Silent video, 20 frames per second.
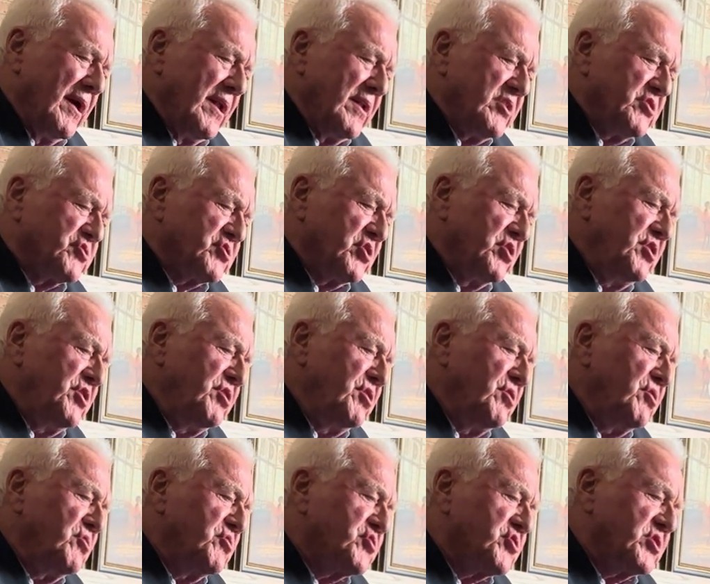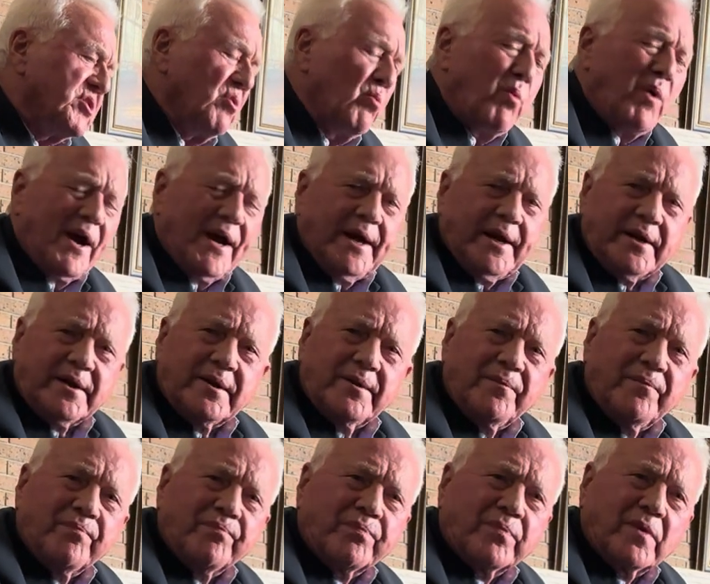there's a huge divide
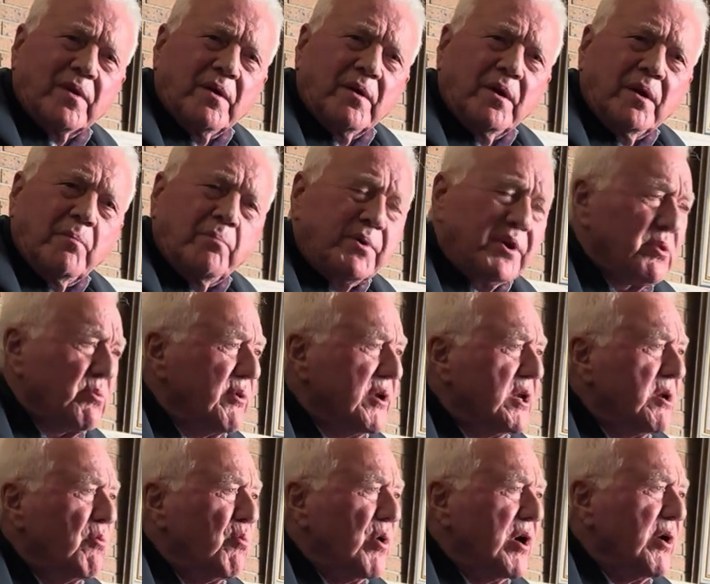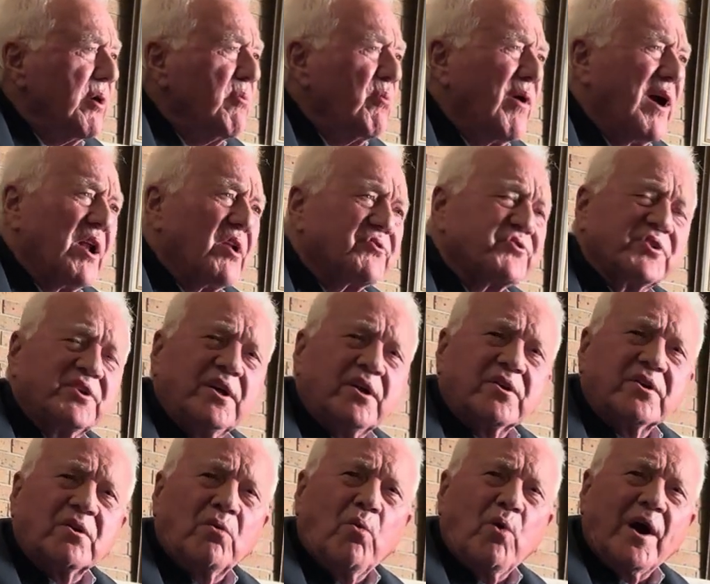between the very wealthy
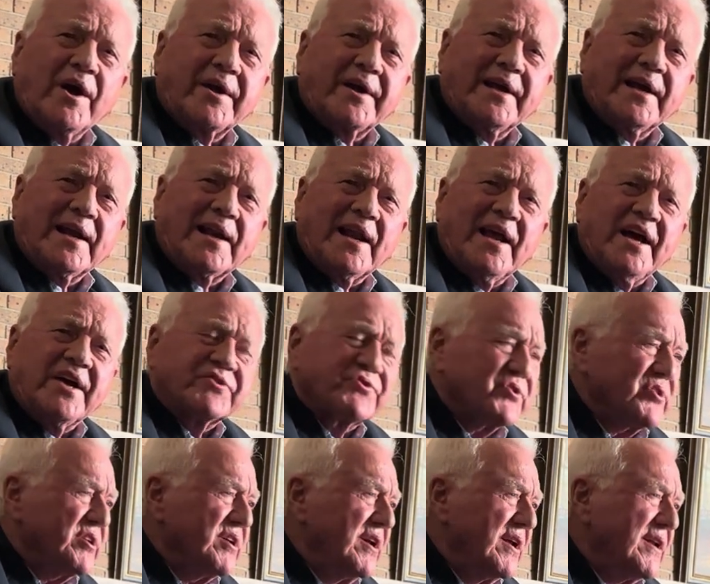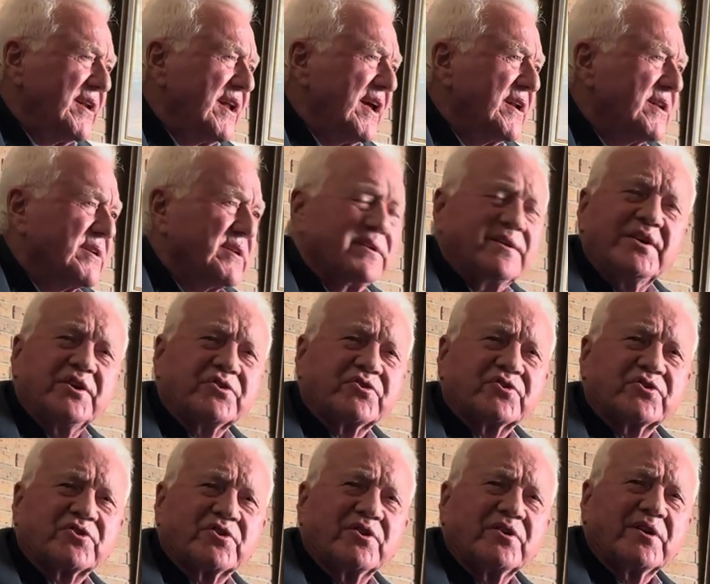and the working class, and that
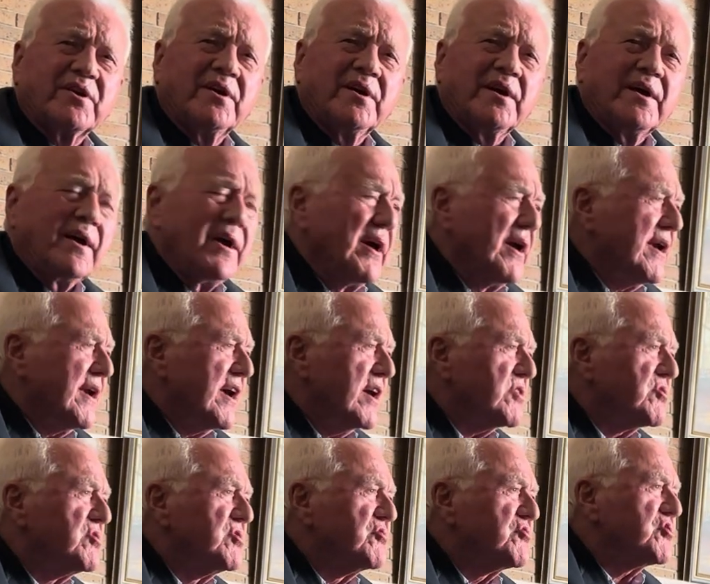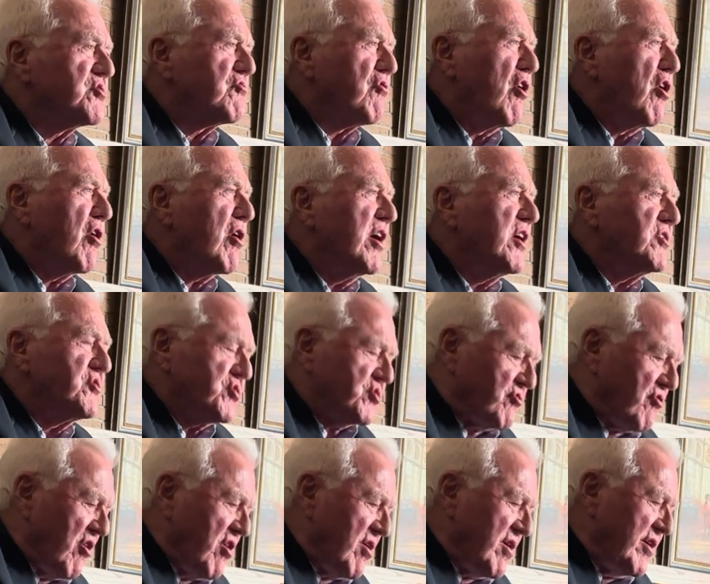is getting stronger and
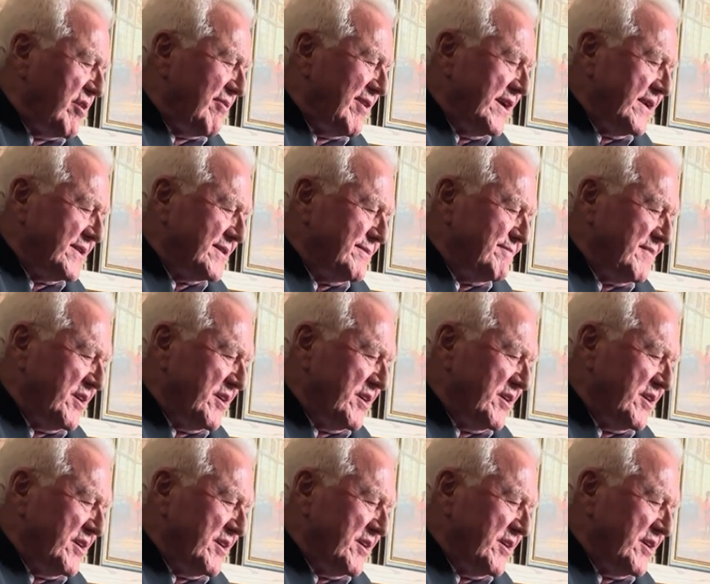stronger, right?